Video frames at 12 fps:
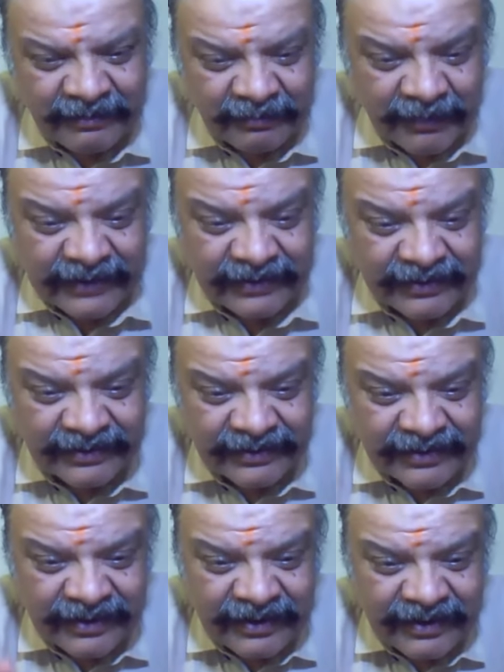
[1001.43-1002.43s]
But
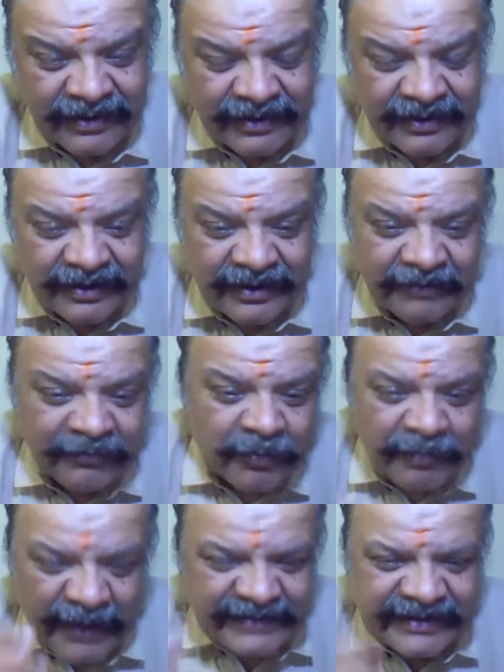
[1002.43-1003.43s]
if you
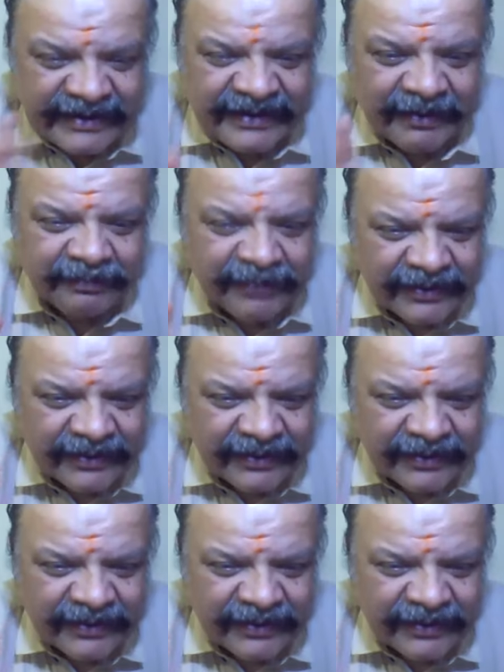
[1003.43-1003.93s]
mix it up,